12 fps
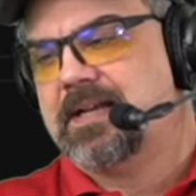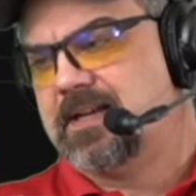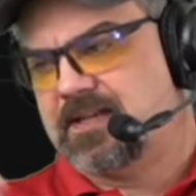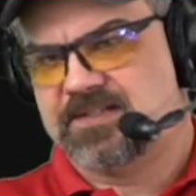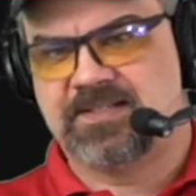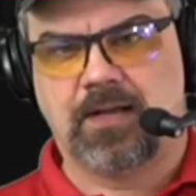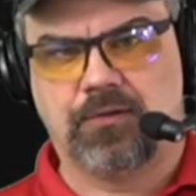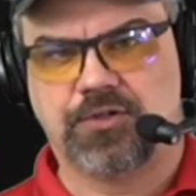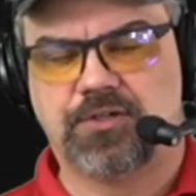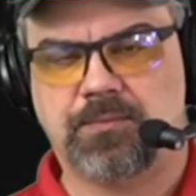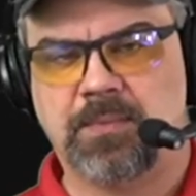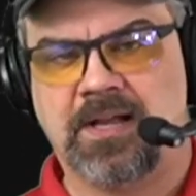An Excel
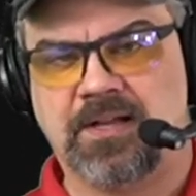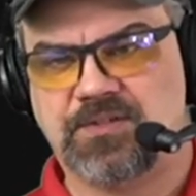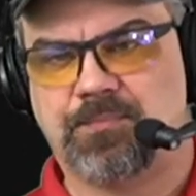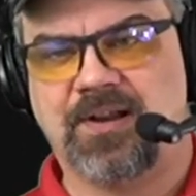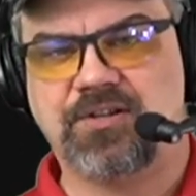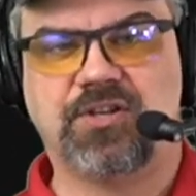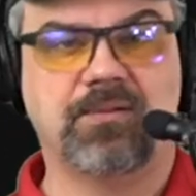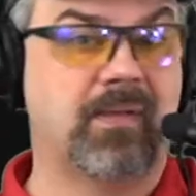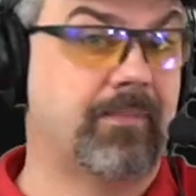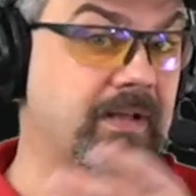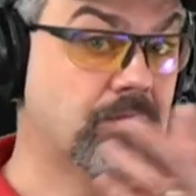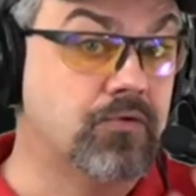uh, spreadsheet,
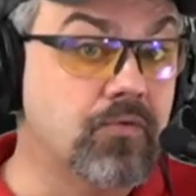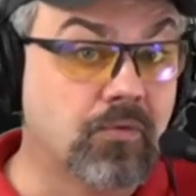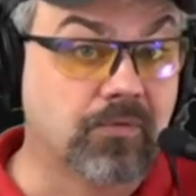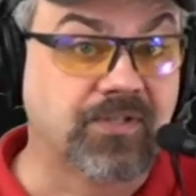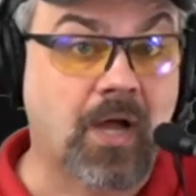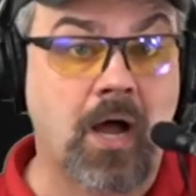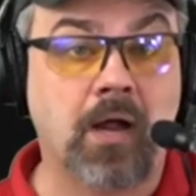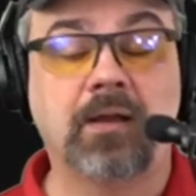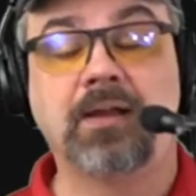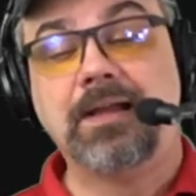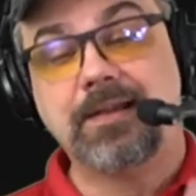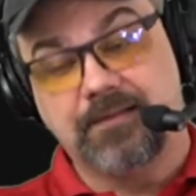maybe a Google Doc
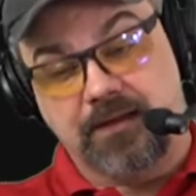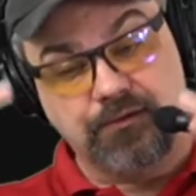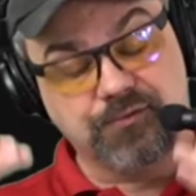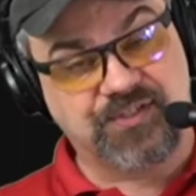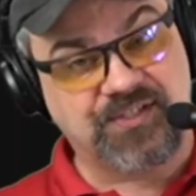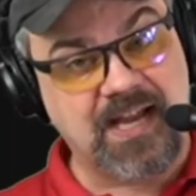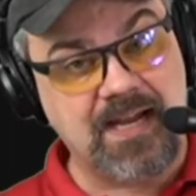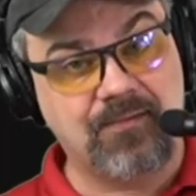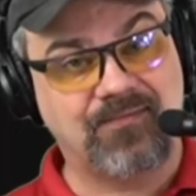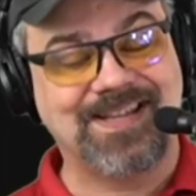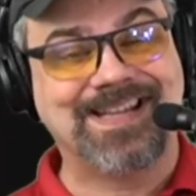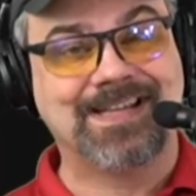that you
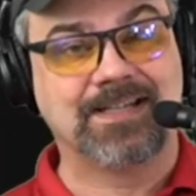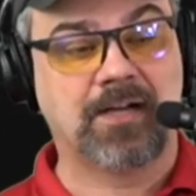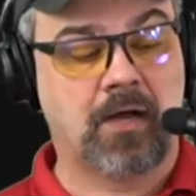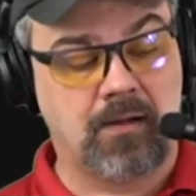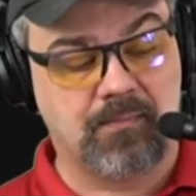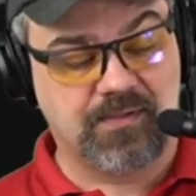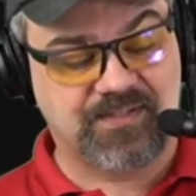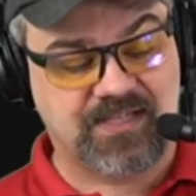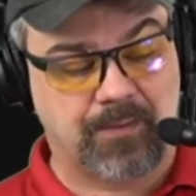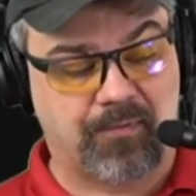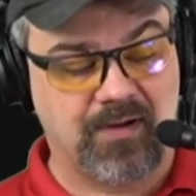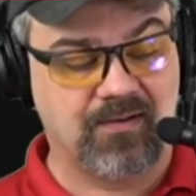saved in comma
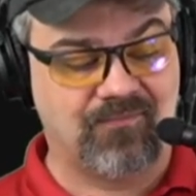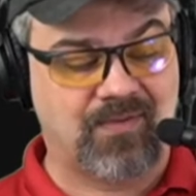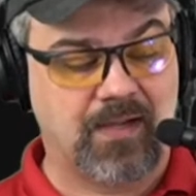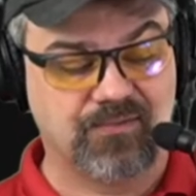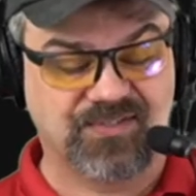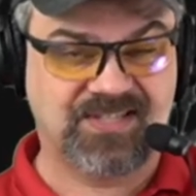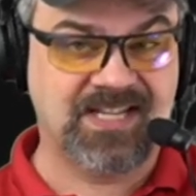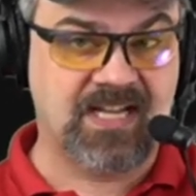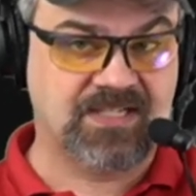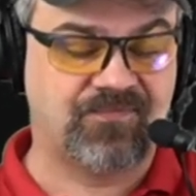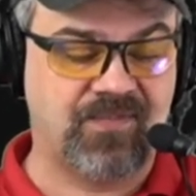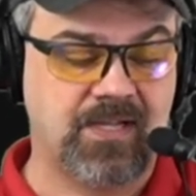separated value
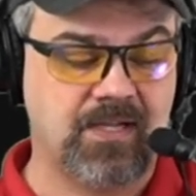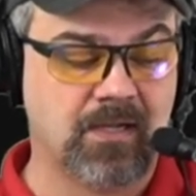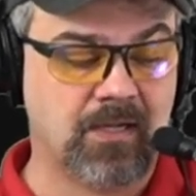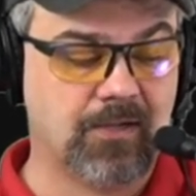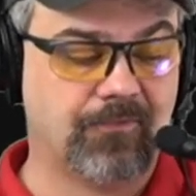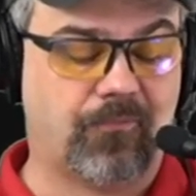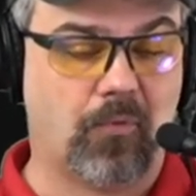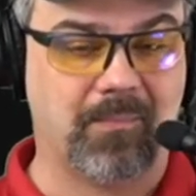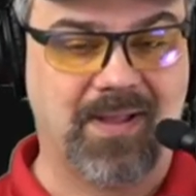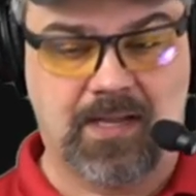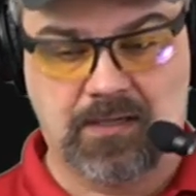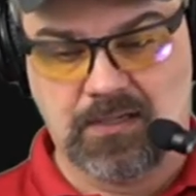CSV
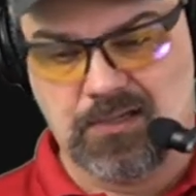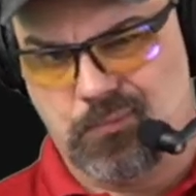format,